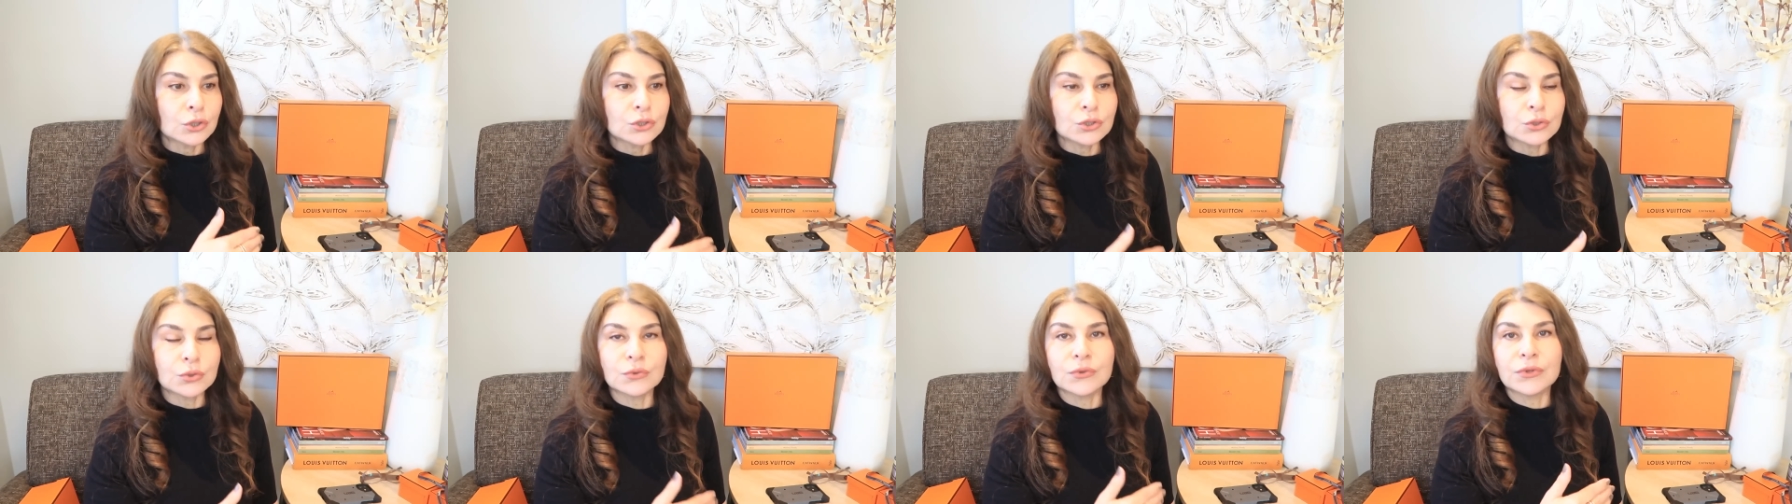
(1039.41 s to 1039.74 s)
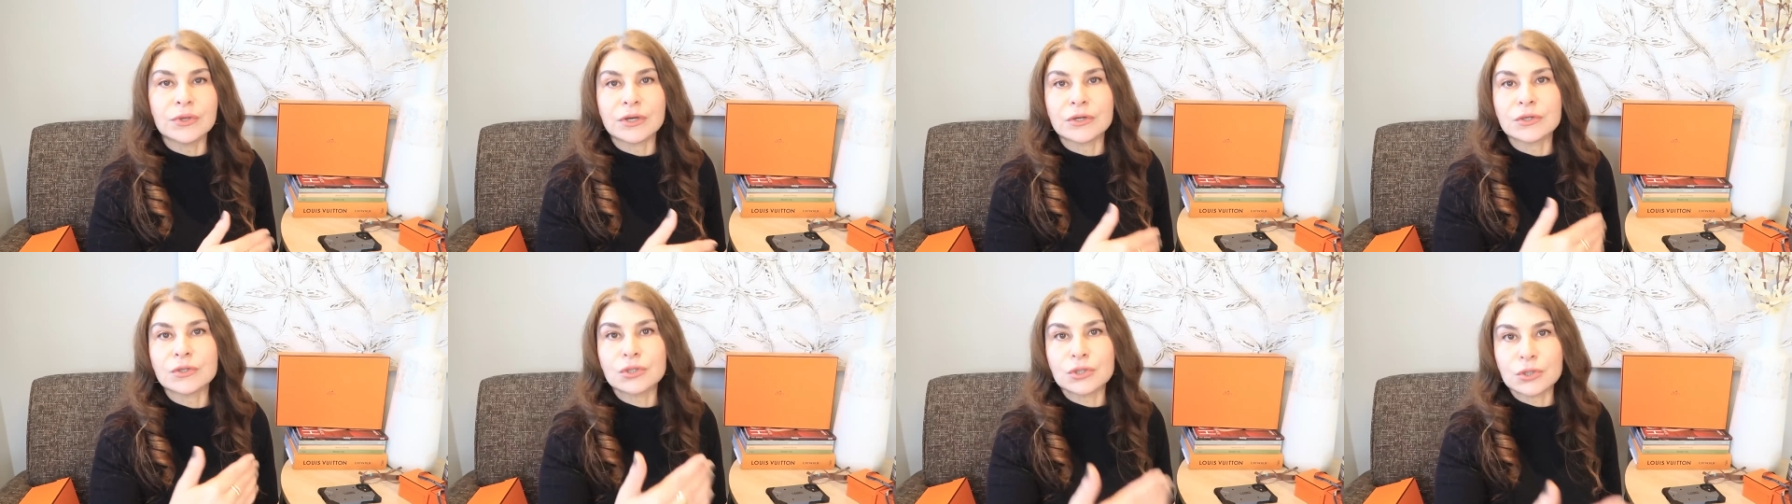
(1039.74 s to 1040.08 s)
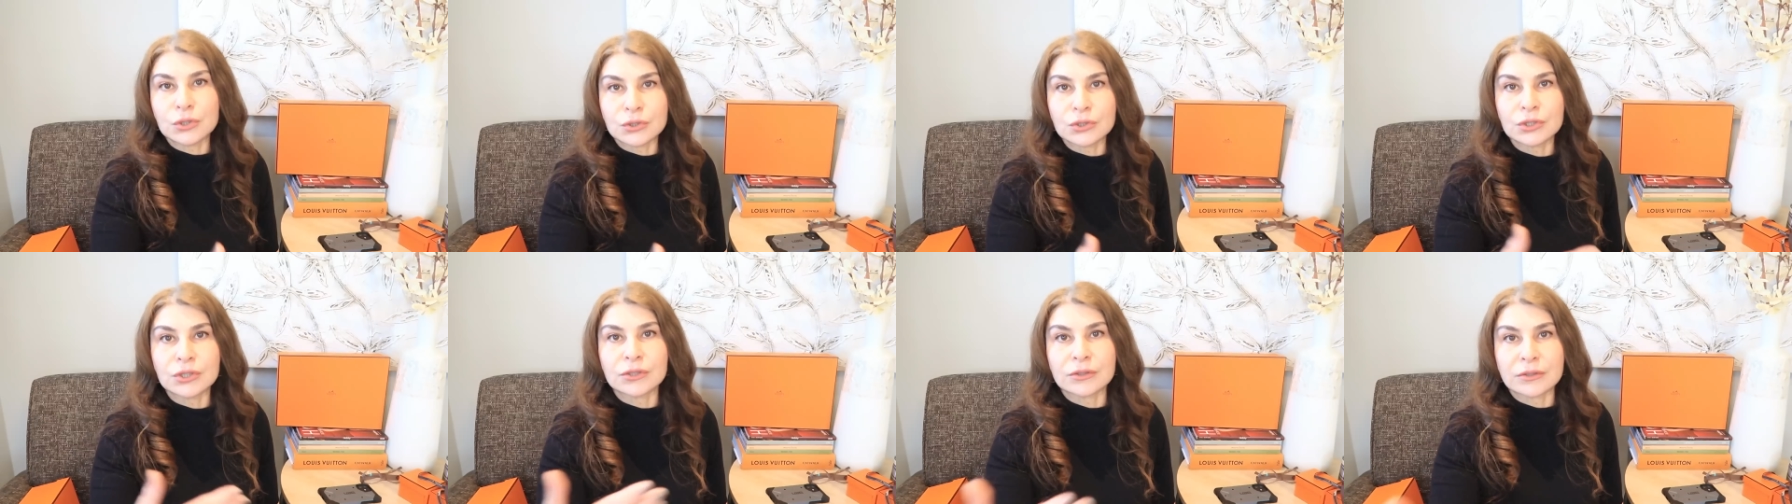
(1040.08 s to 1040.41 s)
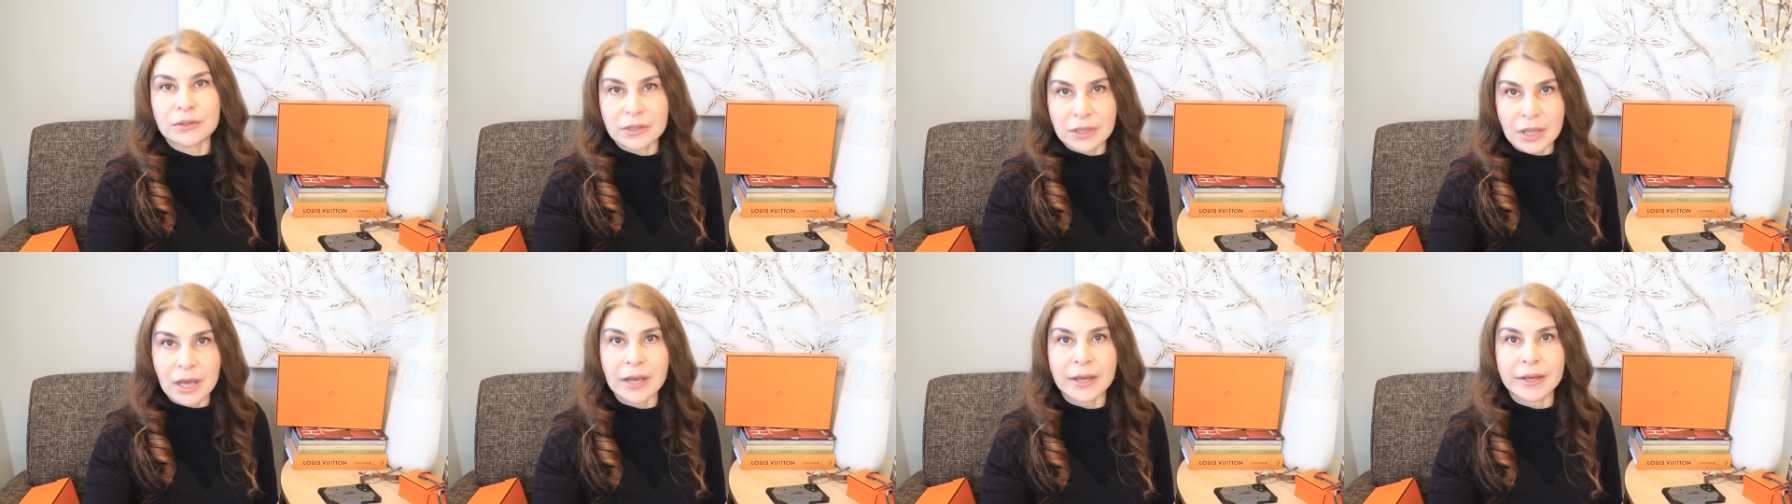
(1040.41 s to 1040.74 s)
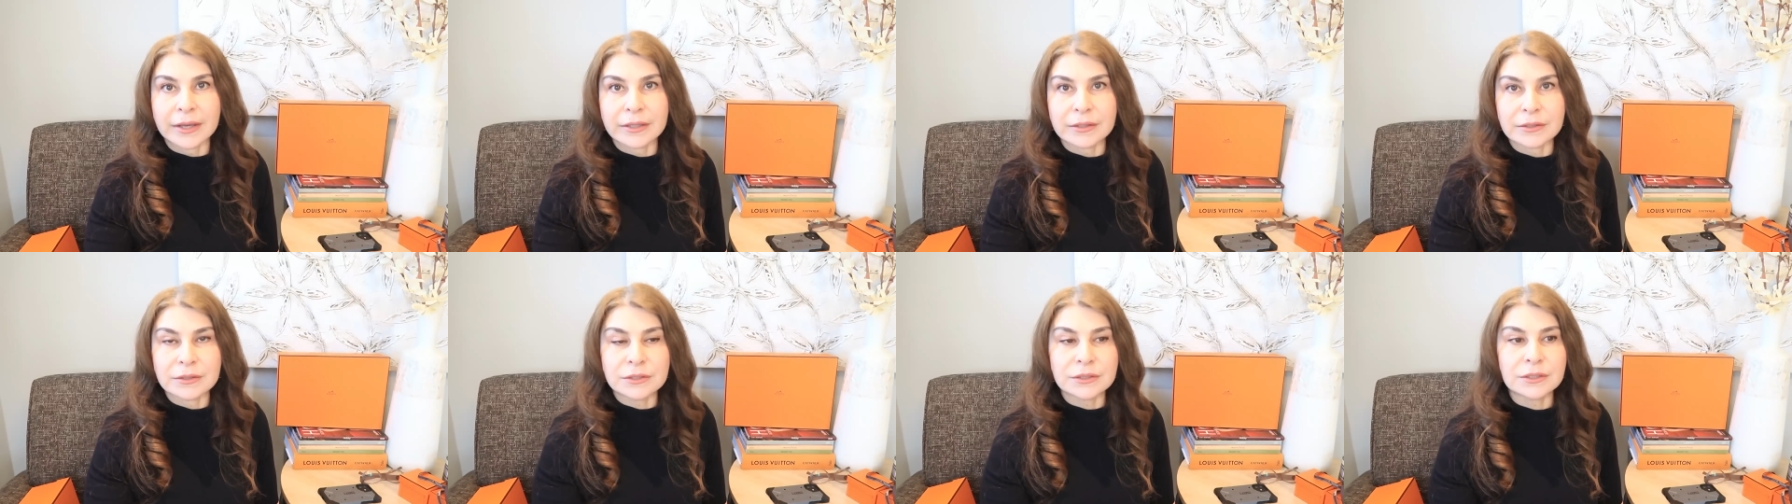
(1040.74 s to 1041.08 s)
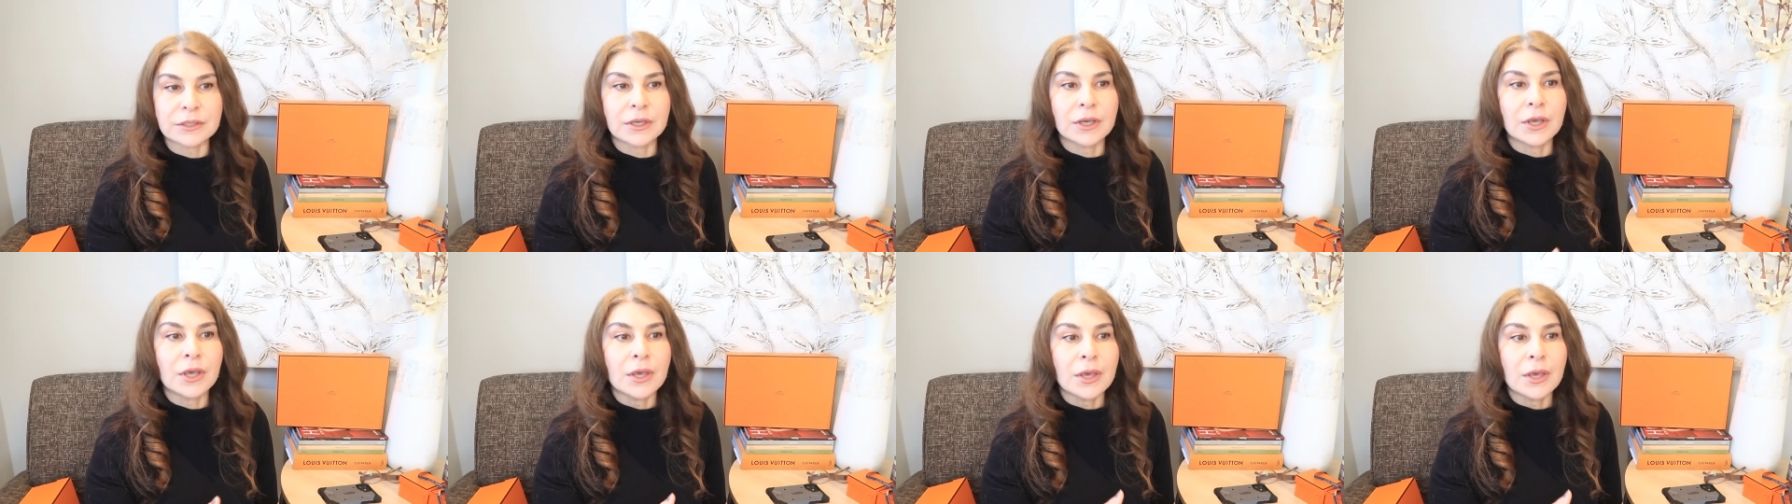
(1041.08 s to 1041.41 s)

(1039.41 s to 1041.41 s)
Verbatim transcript: to their certain clients.